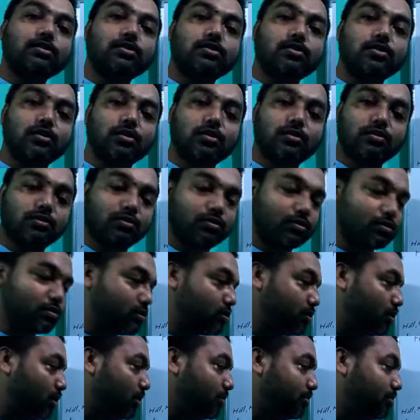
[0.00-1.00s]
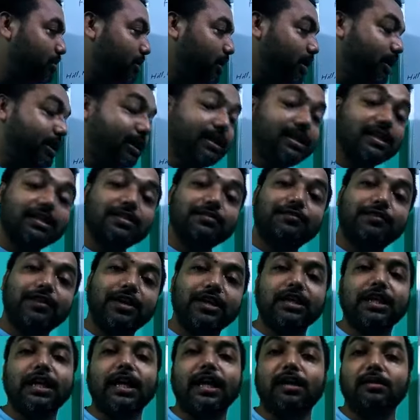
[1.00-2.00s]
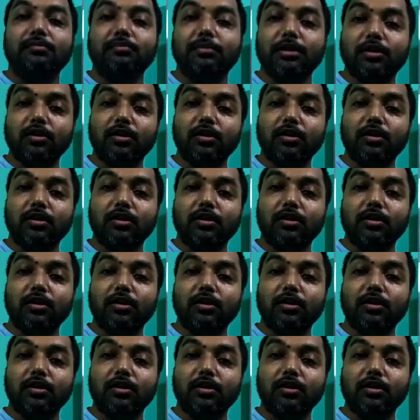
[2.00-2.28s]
slope, it is fertile,